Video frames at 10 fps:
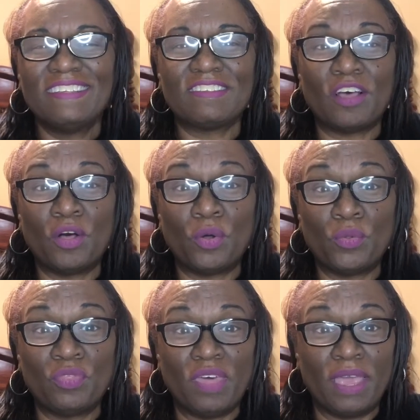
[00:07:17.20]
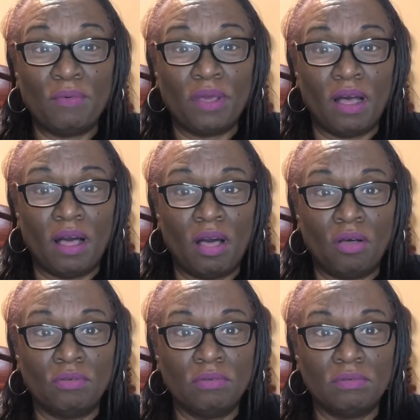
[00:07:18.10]
so they would
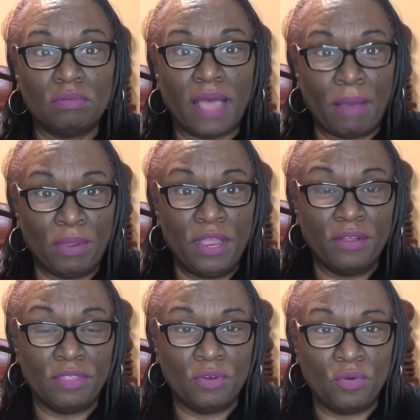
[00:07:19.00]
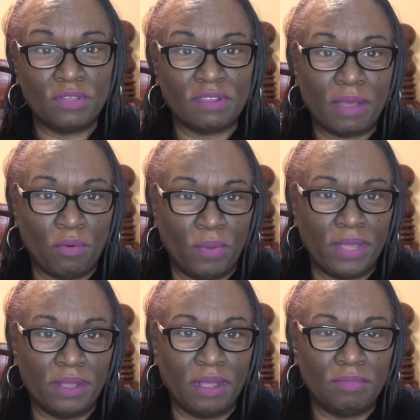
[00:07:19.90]
all, I would hear the noise and I would
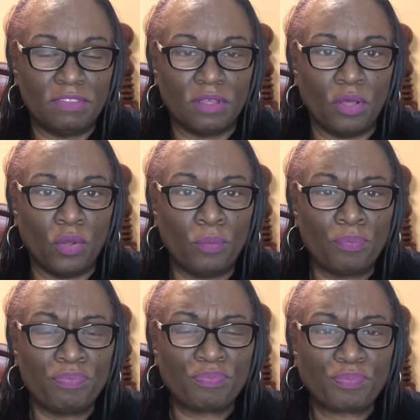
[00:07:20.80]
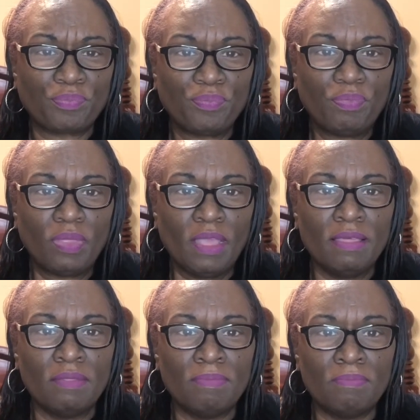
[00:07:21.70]
wake up. So
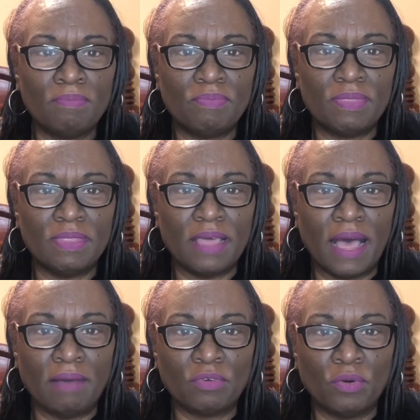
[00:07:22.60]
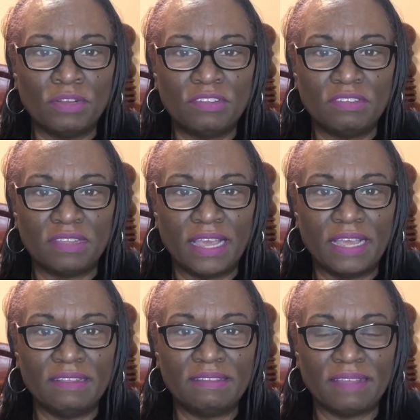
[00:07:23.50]
mm, I'm going to
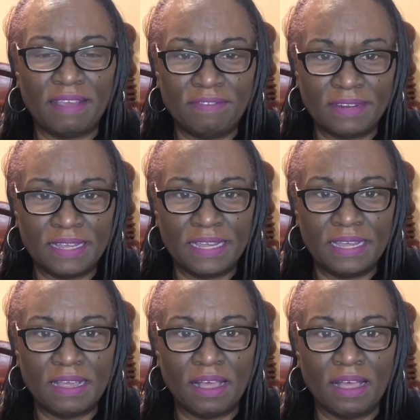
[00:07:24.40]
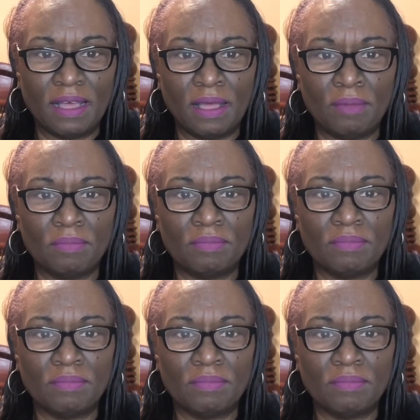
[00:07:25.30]
say safely, um,